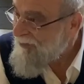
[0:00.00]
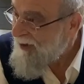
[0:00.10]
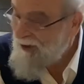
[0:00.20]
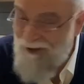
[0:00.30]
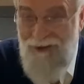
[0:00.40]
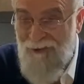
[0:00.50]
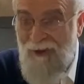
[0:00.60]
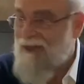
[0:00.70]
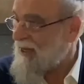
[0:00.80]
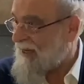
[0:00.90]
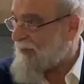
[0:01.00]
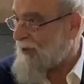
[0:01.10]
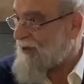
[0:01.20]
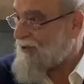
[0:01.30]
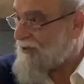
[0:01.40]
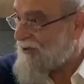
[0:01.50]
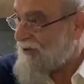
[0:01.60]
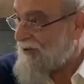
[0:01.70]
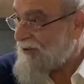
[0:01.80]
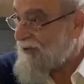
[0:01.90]
and destroys that image,
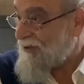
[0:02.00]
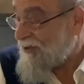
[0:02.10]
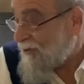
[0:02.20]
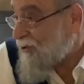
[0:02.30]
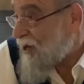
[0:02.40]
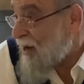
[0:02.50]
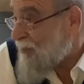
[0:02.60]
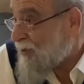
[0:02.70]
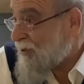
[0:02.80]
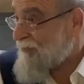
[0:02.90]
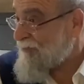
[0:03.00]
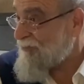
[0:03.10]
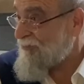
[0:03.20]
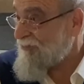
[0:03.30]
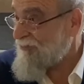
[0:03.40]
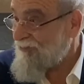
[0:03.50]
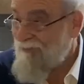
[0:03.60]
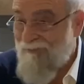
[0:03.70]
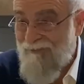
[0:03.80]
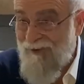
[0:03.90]
you're ashamed.
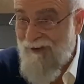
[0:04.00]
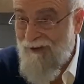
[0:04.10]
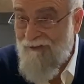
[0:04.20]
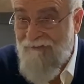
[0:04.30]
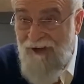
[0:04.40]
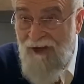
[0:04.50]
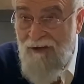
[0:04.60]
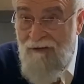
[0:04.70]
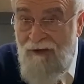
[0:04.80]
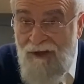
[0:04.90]
You feel